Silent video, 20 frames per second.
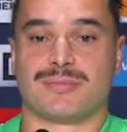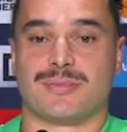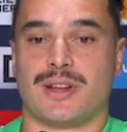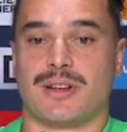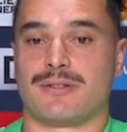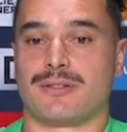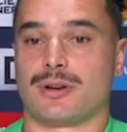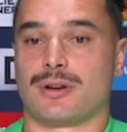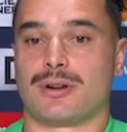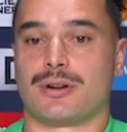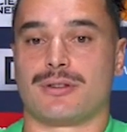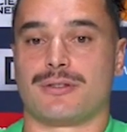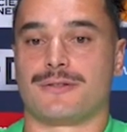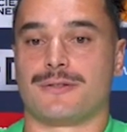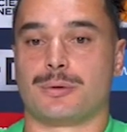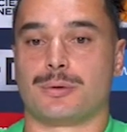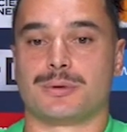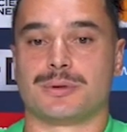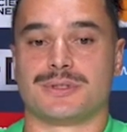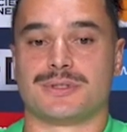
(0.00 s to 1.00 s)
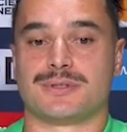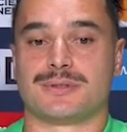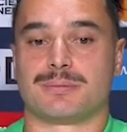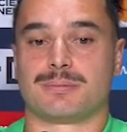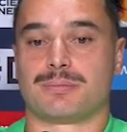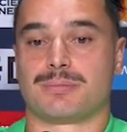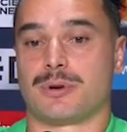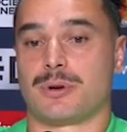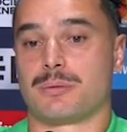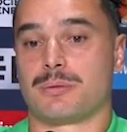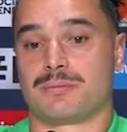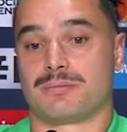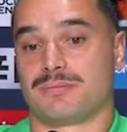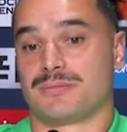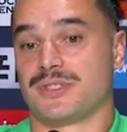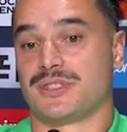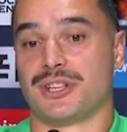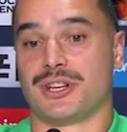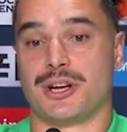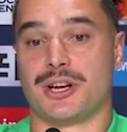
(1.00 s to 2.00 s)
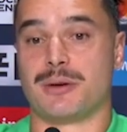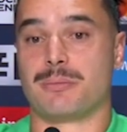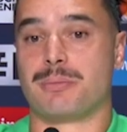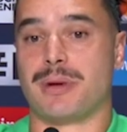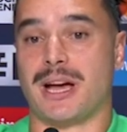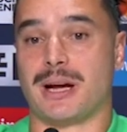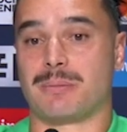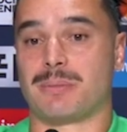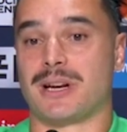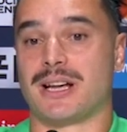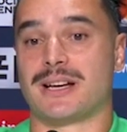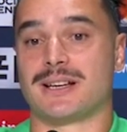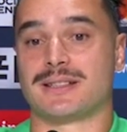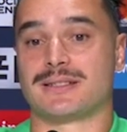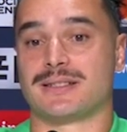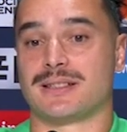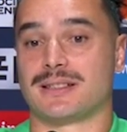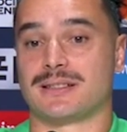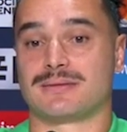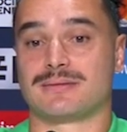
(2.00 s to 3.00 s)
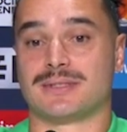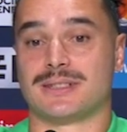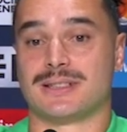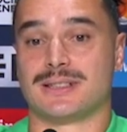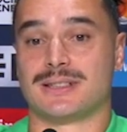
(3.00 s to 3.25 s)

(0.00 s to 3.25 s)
They've got a lot of forwards, probably you know, impact players that are